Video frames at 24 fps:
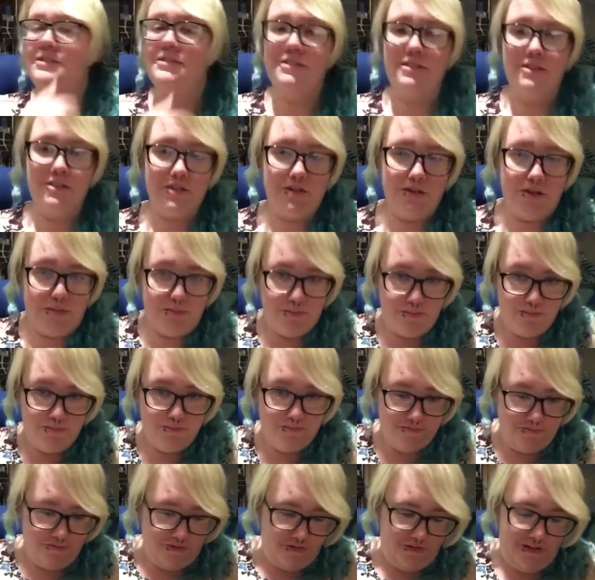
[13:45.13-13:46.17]
although I'm
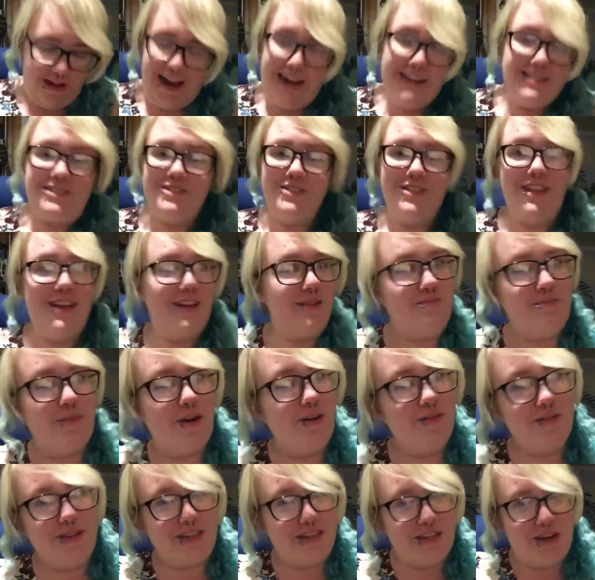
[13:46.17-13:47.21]
fat, so I
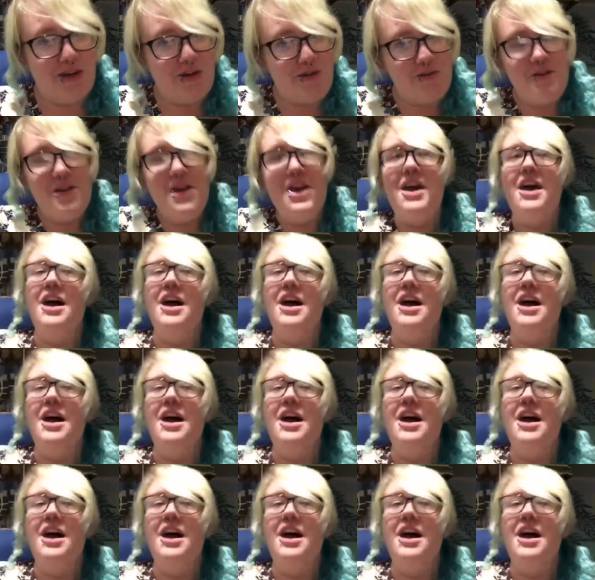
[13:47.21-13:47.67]
probably don't.